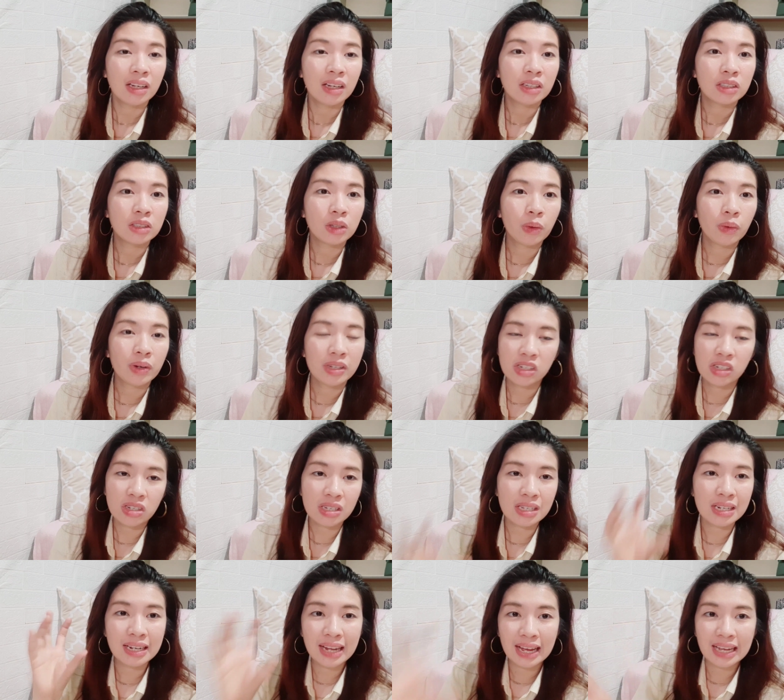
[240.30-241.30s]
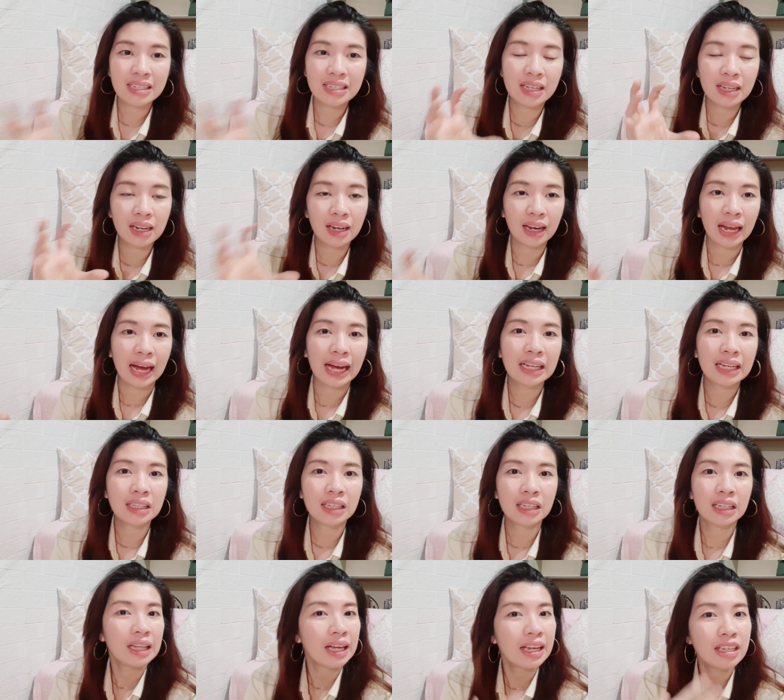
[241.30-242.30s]
So it's just nice and light
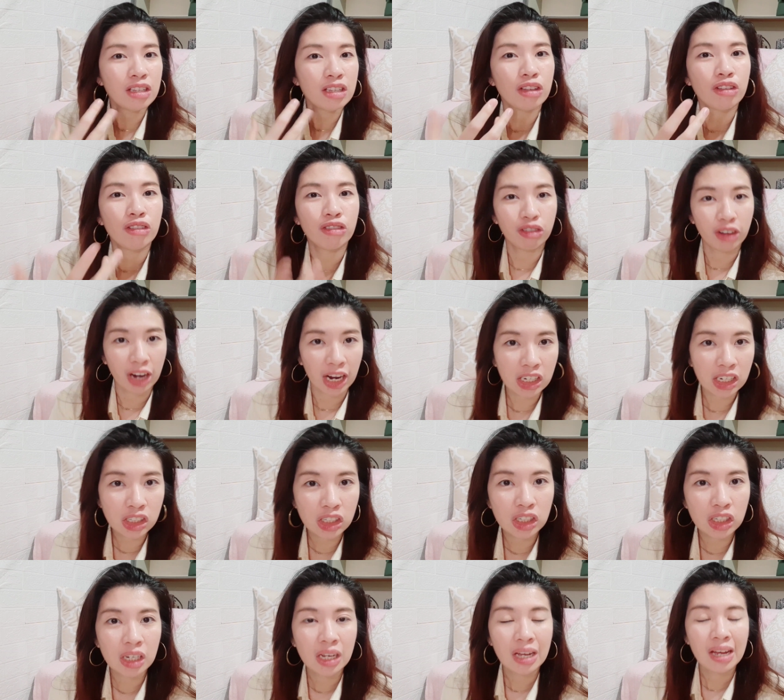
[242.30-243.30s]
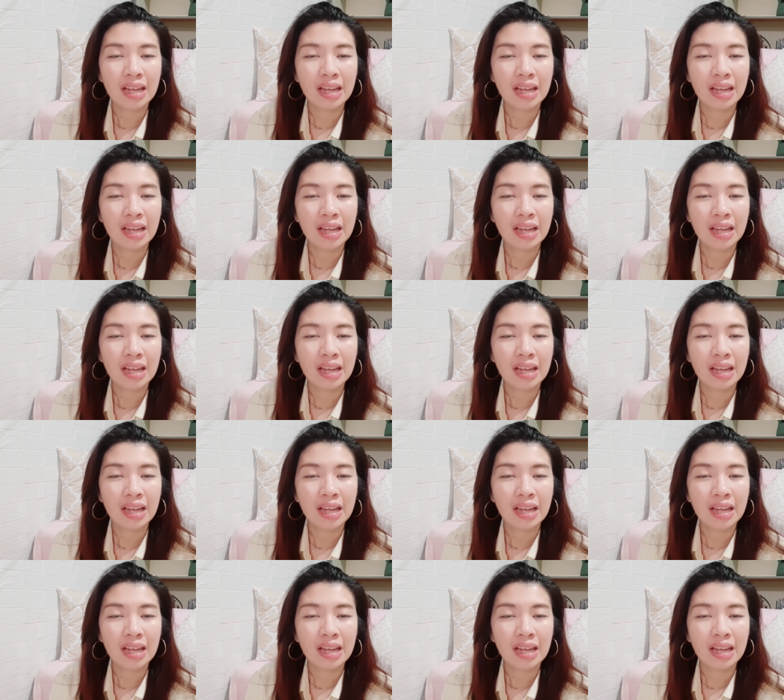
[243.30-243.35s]
and nice and fresh.